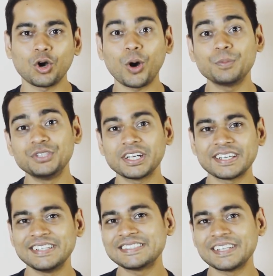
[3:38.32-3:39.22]

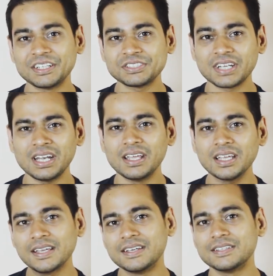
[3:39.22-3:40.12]
object and its
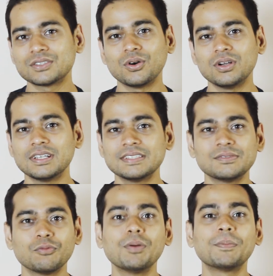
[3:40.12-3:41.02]
understanding is called the
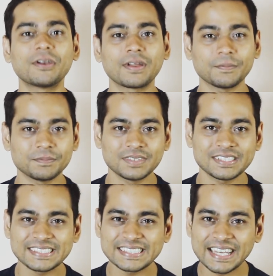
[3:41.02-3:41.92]
viparya,
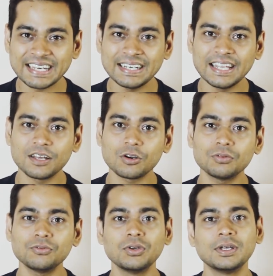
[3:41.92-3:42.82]
the second layer
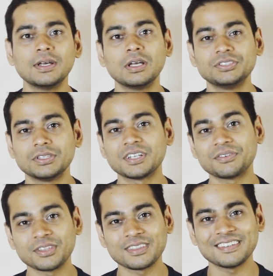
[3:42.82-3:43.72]
of
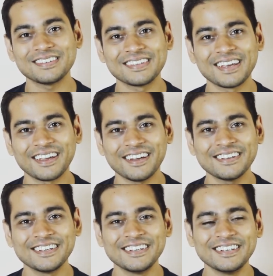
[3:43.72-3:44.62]
chittavrittis. Yeah.
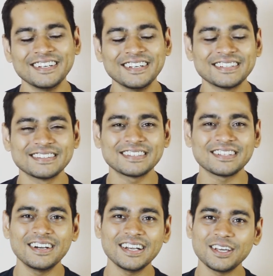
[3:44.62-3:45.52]
The
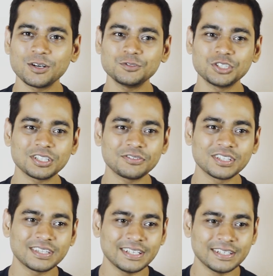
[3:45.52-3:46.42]
third layer of
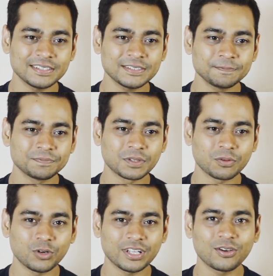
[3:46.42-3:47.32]
chittavritti is
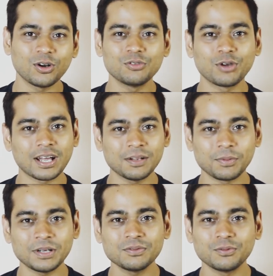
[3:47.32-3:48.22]
what he calls
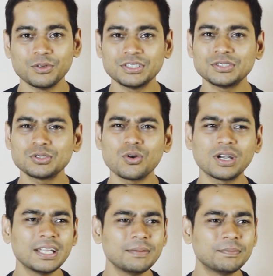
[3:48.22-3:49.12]
vikalpa, which is
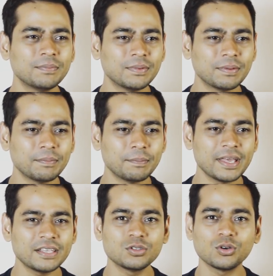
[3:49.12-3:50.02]
totally
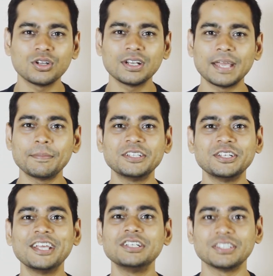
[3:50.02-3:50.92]
based on
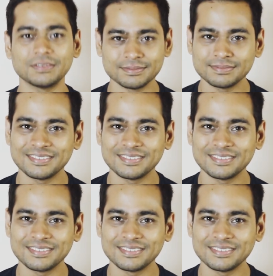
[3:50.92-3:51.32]
imagination,